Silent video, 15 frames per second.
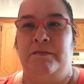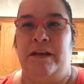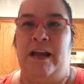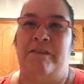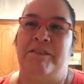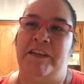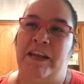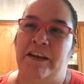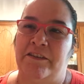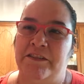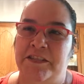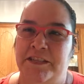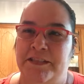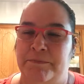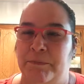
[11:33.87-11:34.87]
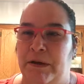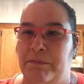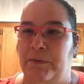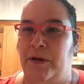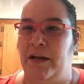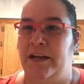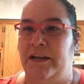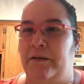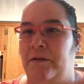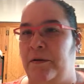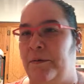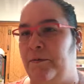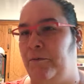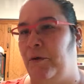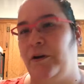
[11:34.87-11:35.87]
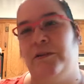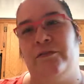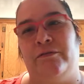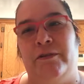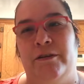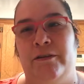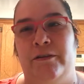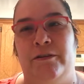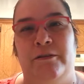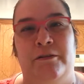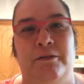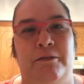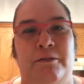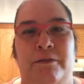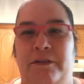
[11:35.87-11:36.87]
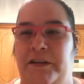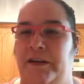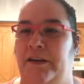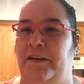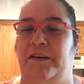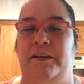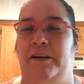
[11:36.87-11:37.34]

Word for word: have the energies in my body work through the,